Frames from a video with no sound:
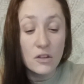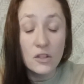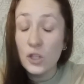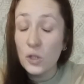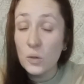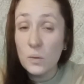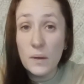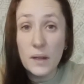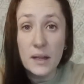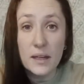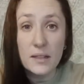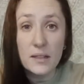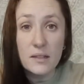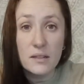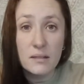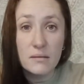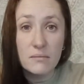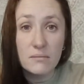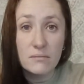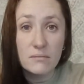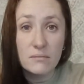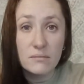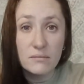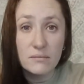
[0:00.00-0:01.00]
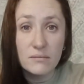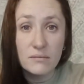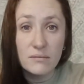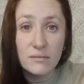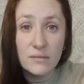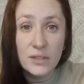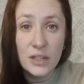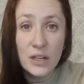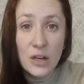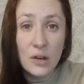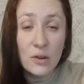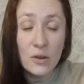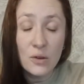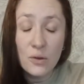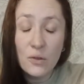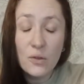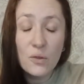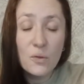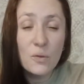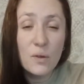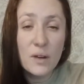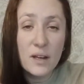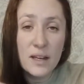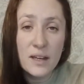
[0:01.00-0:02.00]
do it you know you're
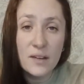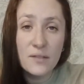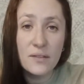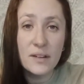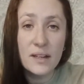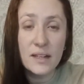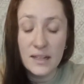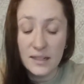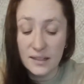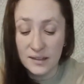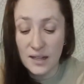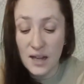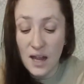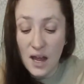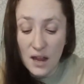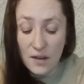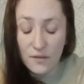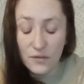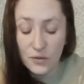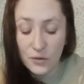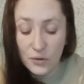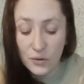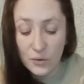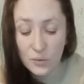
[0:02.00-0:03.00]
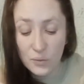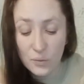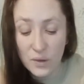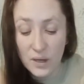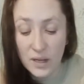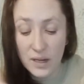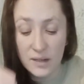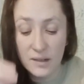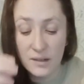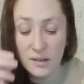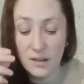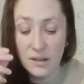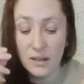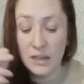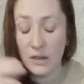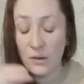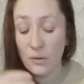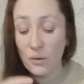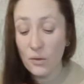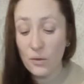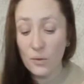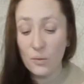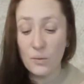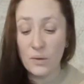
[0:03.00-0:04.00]
the one living this life you're the one
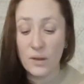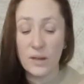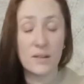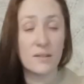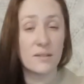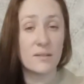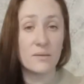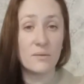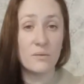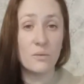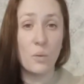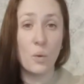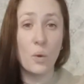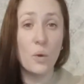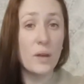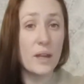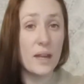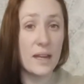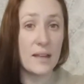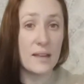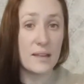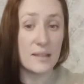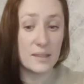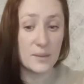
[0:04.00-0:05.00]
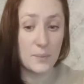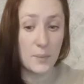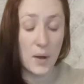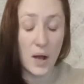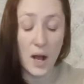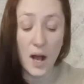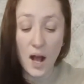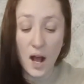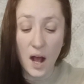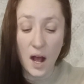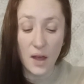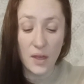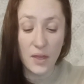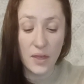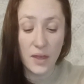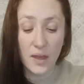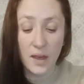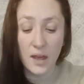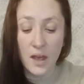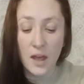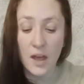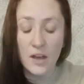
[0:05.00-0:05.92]
you're the one walking this path